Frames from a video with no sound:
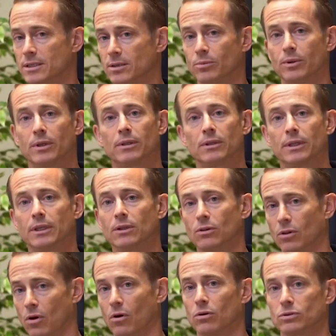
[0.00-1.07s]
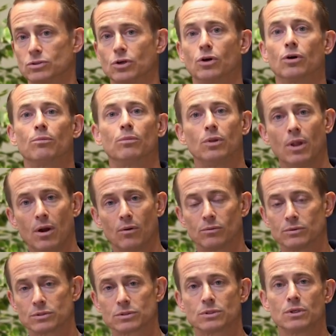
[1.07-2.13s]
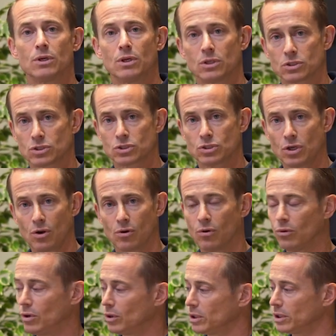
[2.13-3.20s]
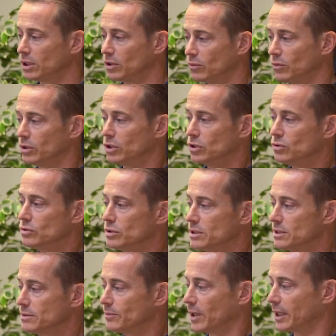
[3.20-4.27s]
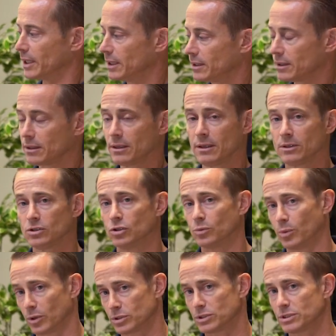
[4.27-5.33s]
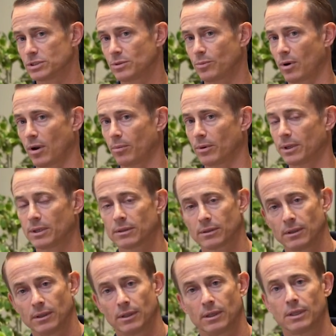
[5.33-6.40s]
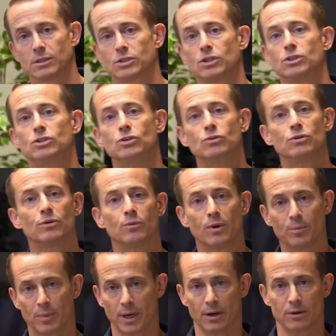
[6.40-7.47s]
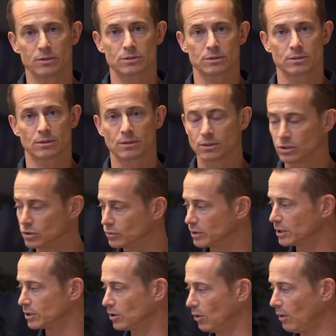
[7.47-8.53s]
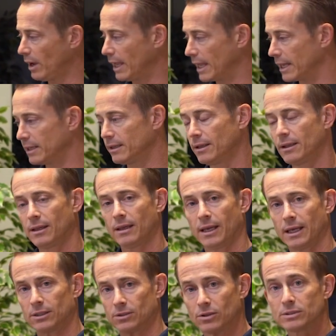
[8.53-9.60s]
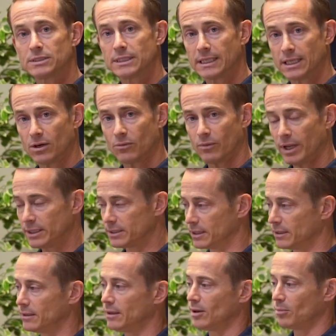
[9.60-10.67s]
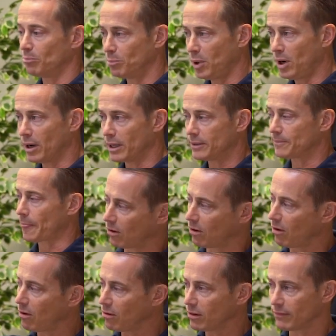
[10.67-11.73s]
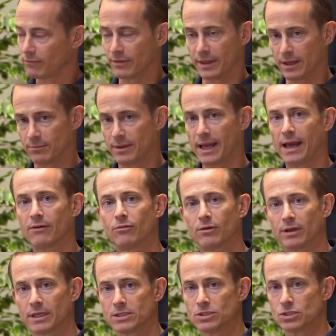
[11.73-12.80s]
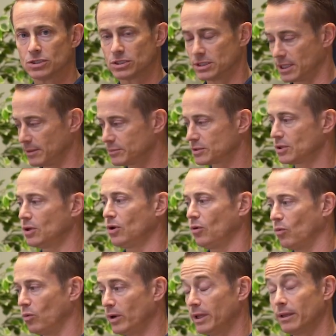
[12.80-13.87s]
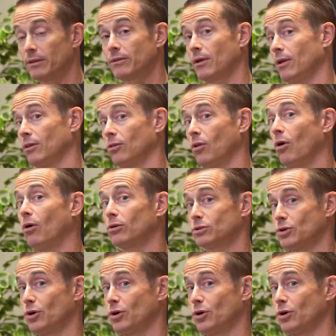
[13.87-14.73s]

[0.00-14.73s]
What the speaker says: typically long term loans. So you would use this money to purchase the property, to do the repairs. You could go ahead and look to get it rented, but all of them have relationships with long